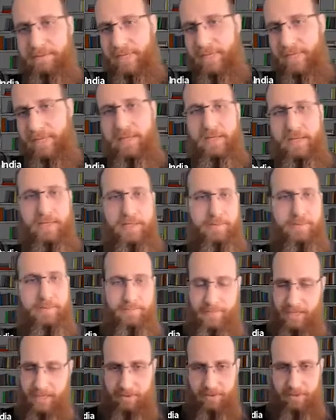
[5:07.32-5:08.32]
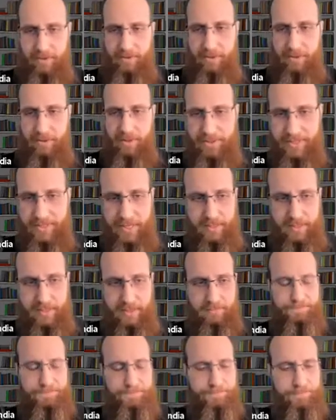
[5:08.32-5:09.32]
income, you know, all, all the data.
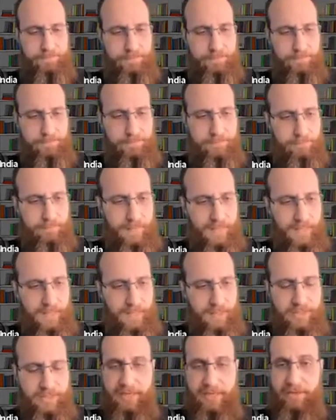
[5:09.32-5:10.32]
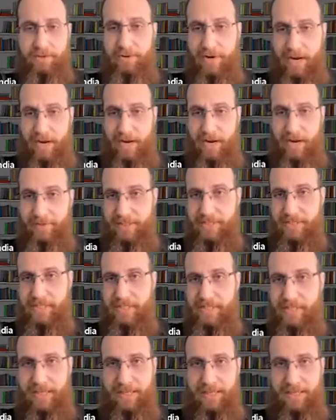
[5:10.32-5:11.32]
Psychographics
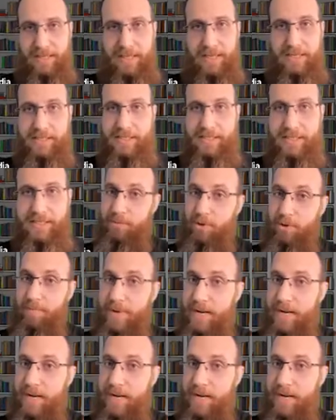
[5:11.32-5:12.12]
is kind of more